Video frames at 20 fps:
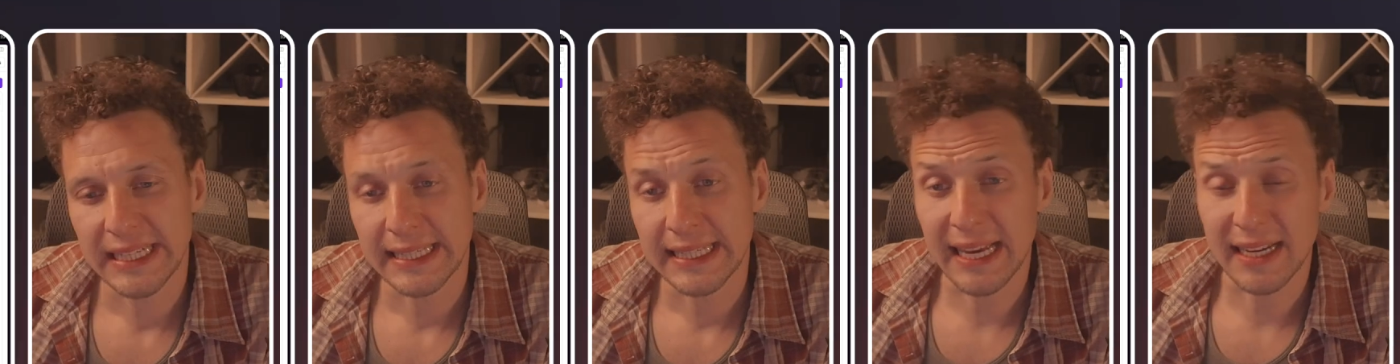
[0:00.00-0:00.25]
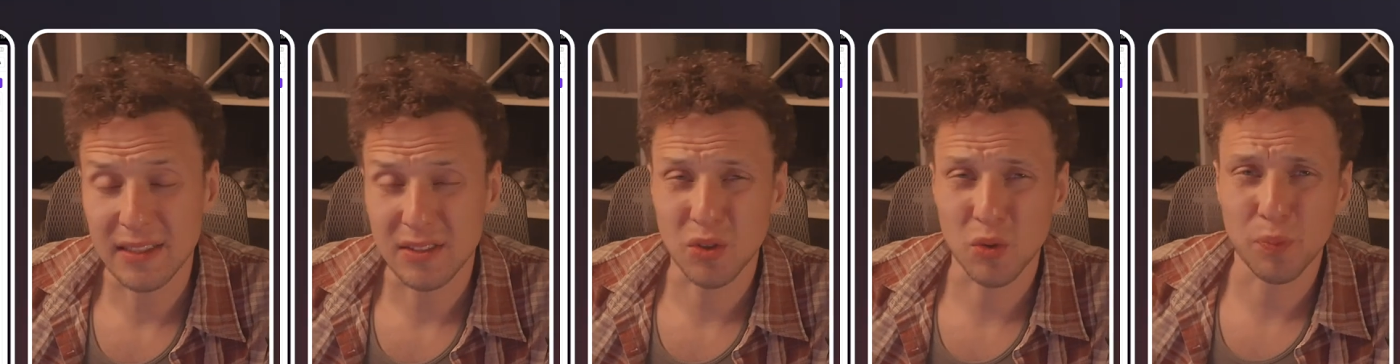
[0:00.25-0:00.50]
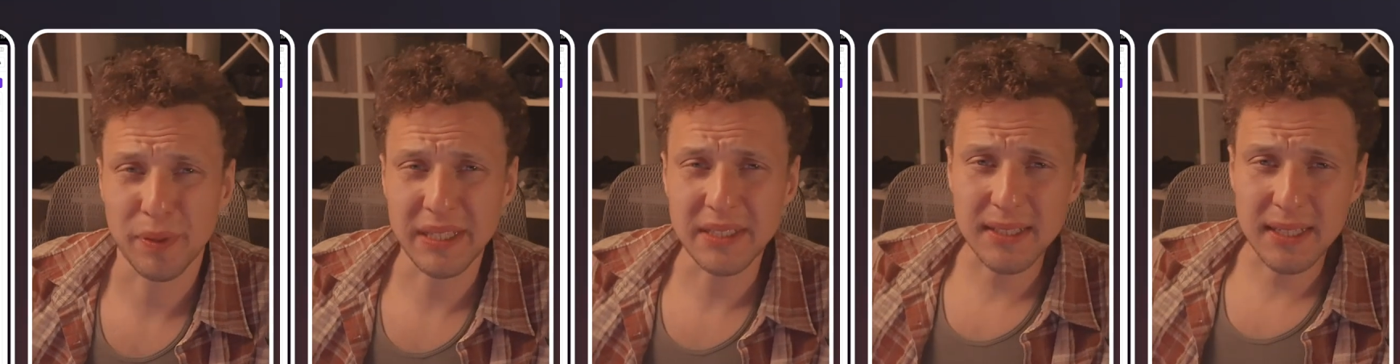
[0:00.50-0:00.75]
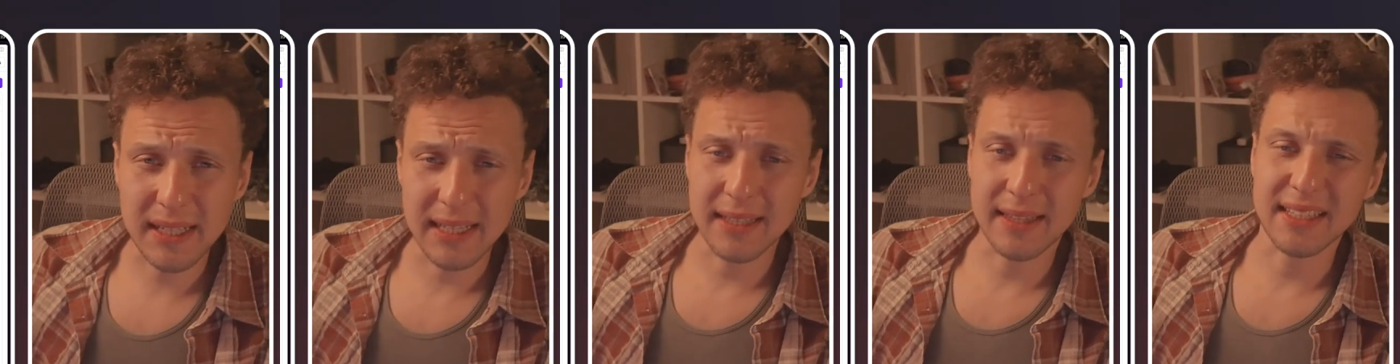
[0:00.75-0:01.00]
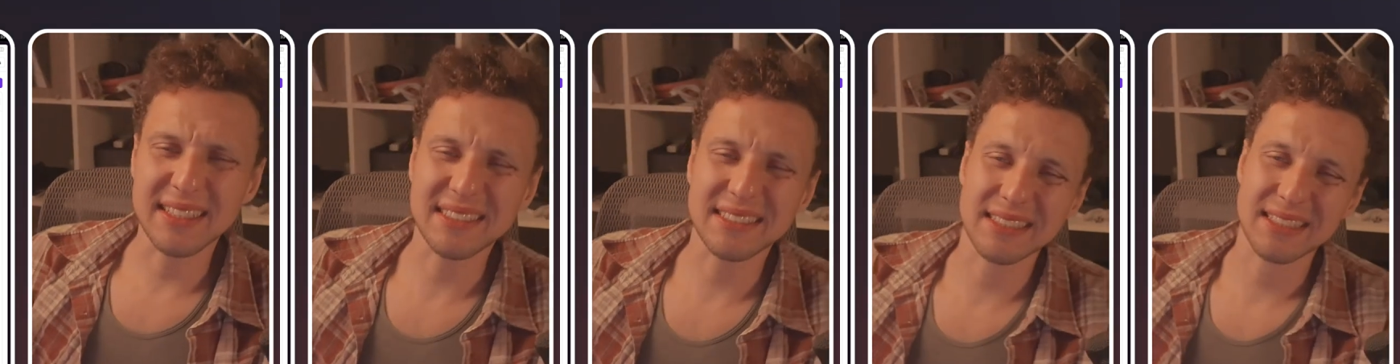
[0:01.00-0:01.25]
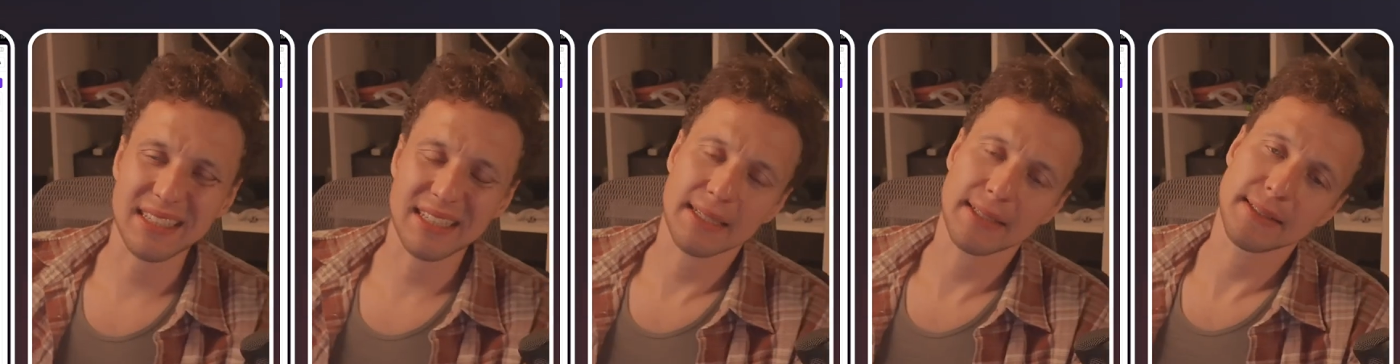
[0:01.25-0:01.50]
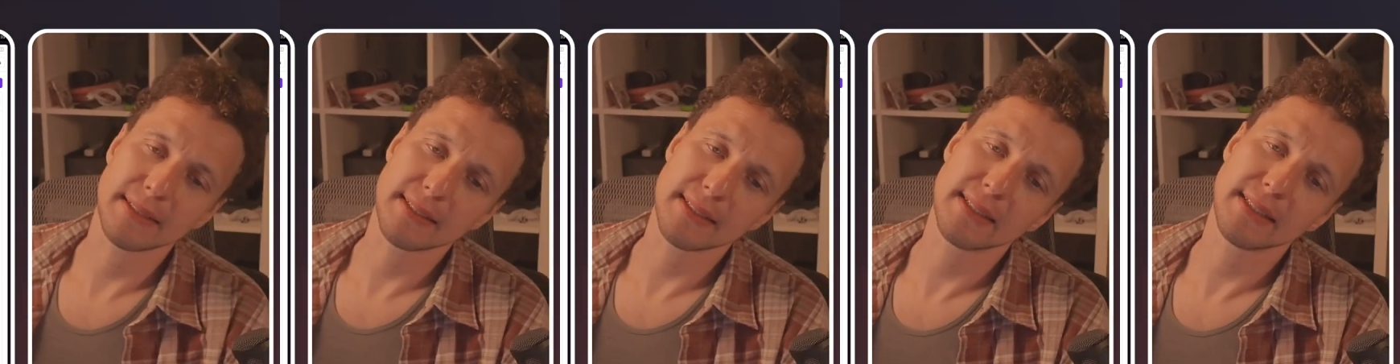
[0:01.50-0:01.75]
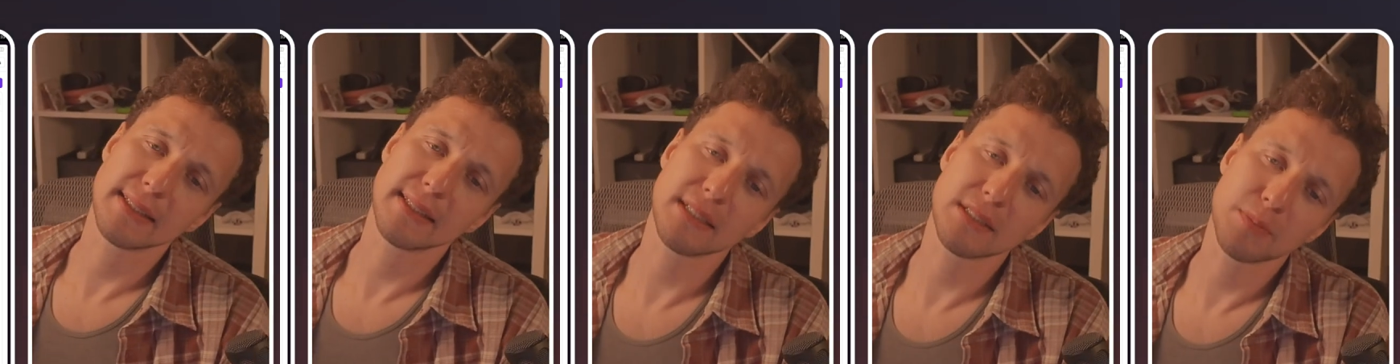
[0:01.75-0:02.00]
Yeah, so basically these
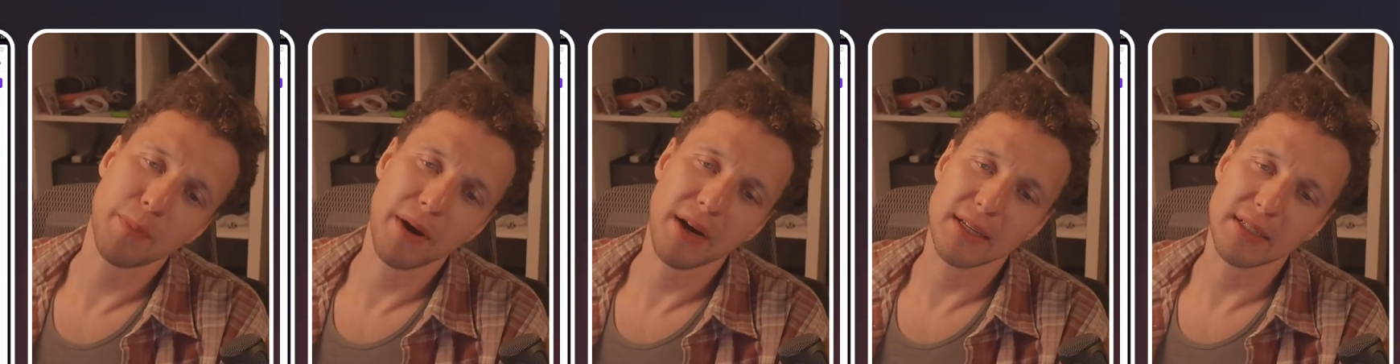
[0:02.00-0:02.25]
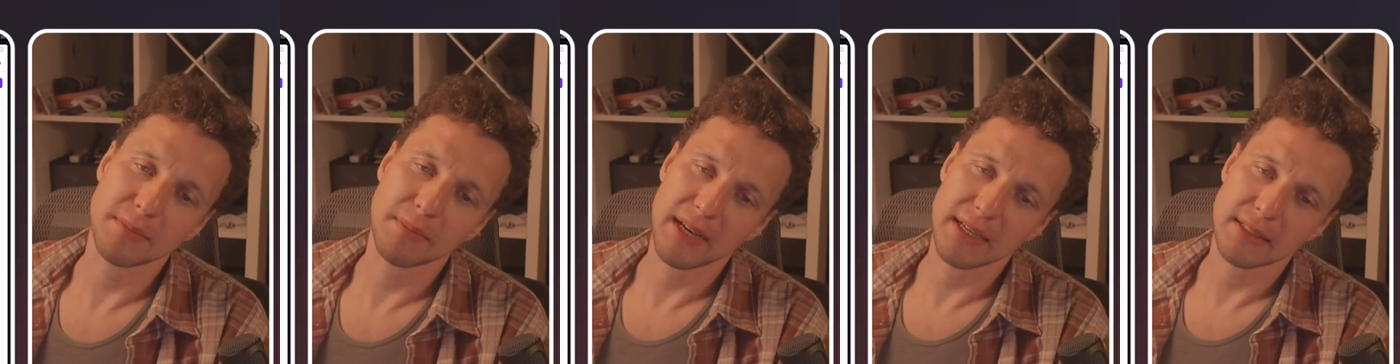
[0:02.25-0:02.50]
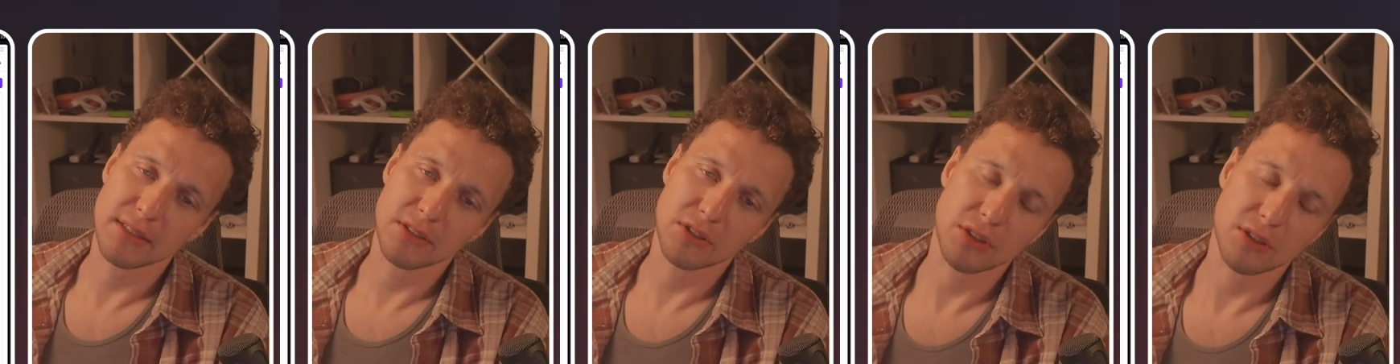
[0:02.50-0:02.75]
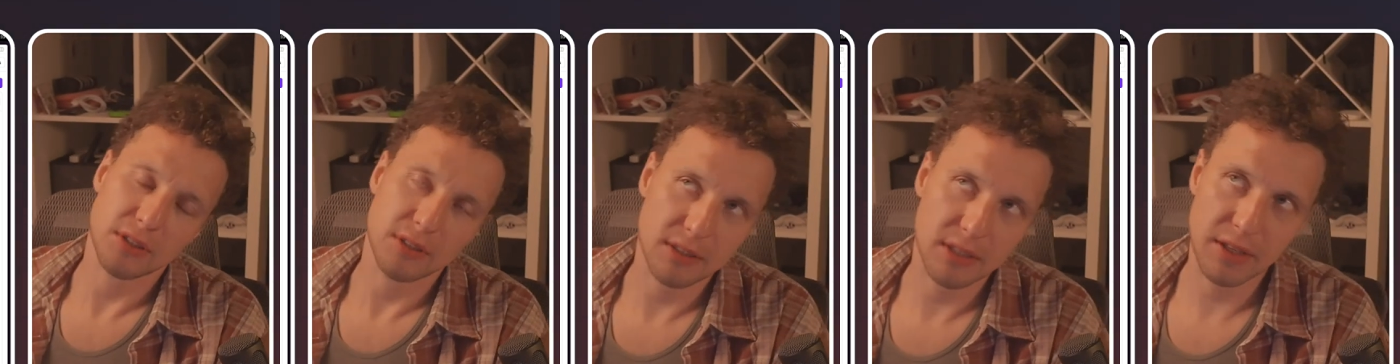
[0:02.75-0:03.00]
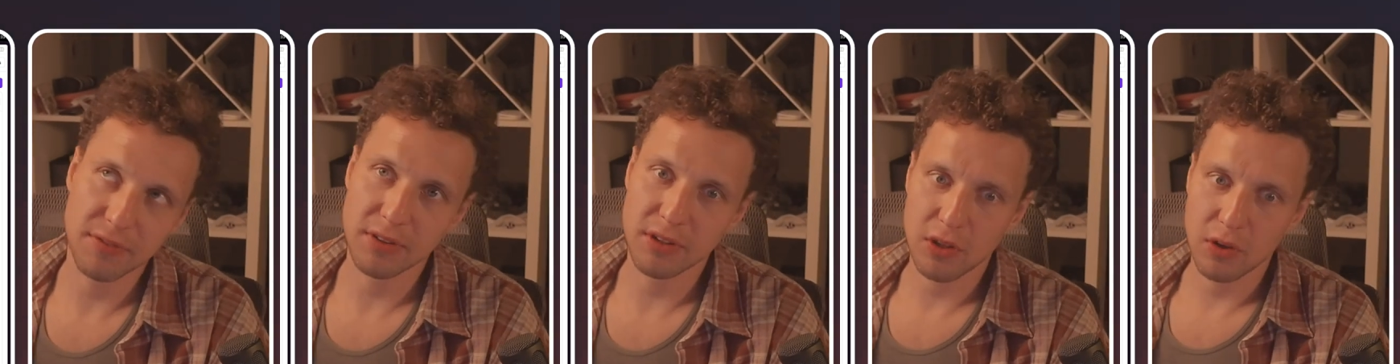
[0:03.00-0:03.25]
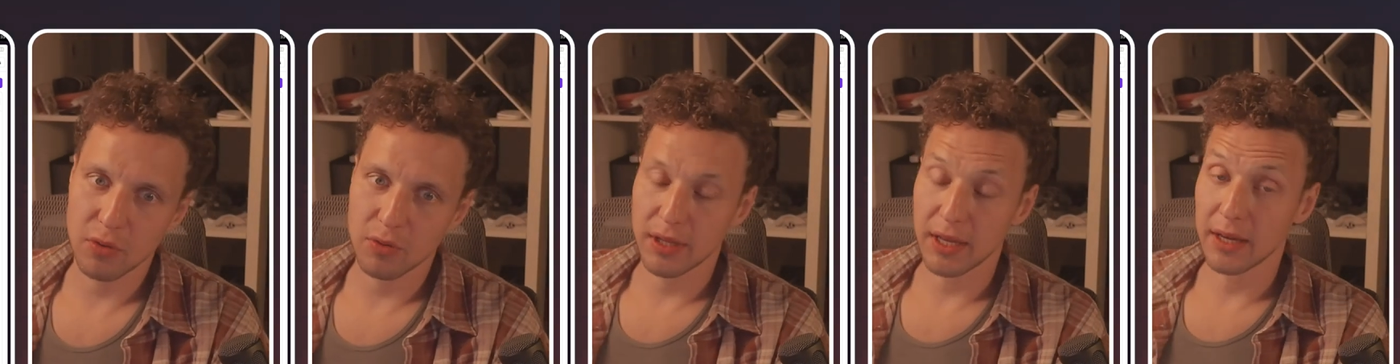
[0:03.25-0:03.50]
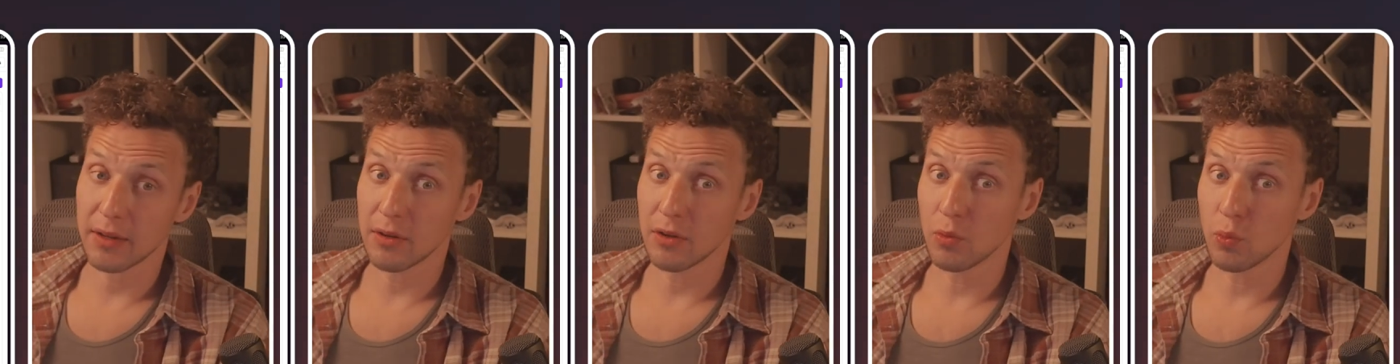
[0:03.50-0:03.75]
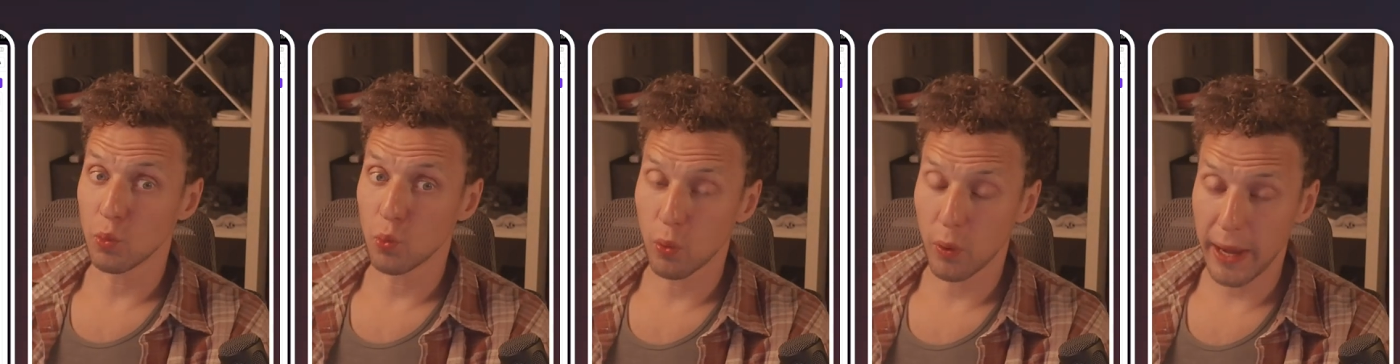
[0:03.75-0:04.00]
buy messages, even though they're
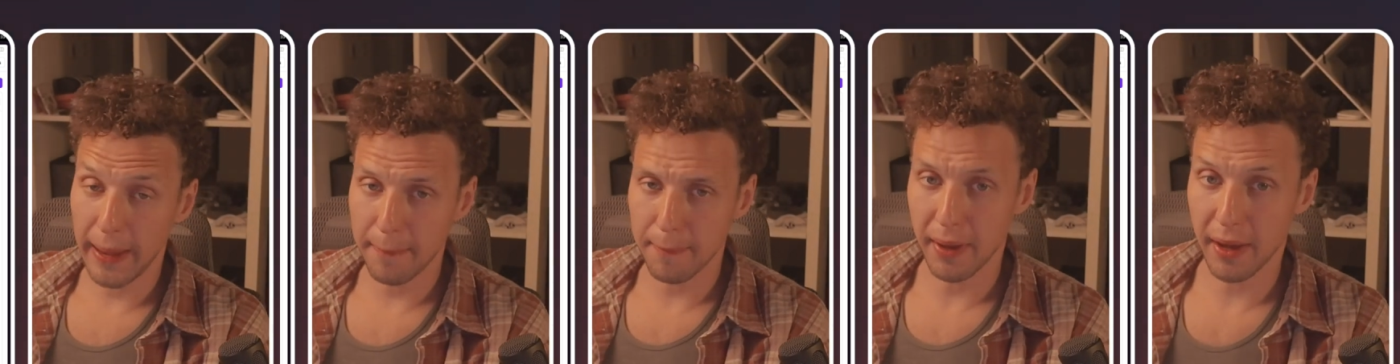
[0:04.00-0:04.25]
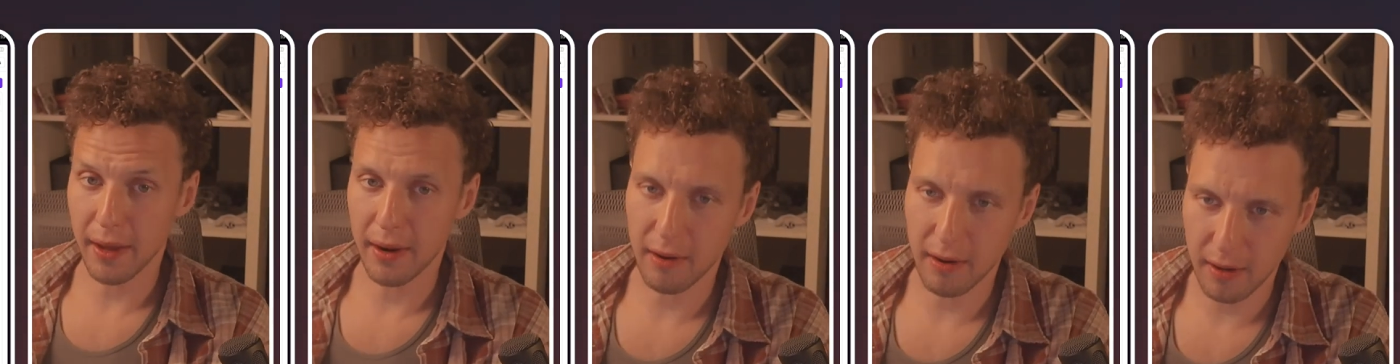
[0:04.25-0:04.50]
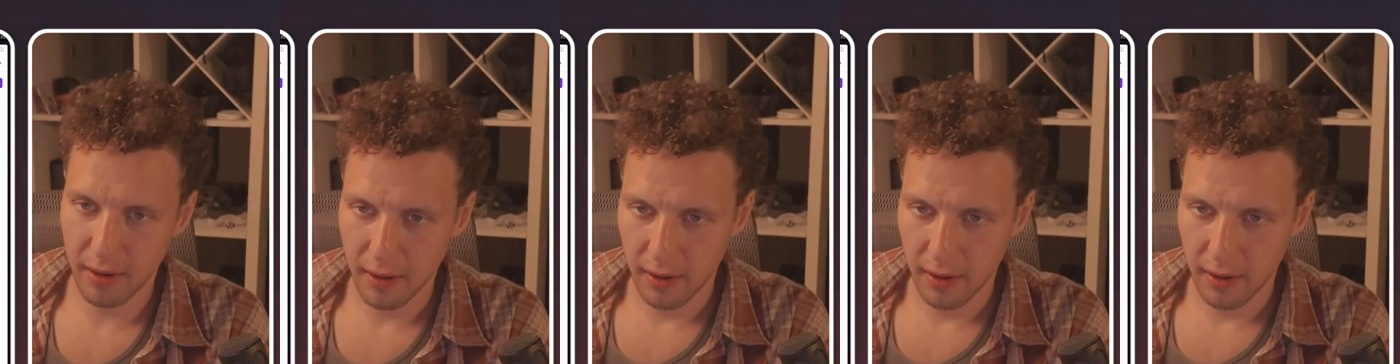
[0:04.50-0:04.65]
way better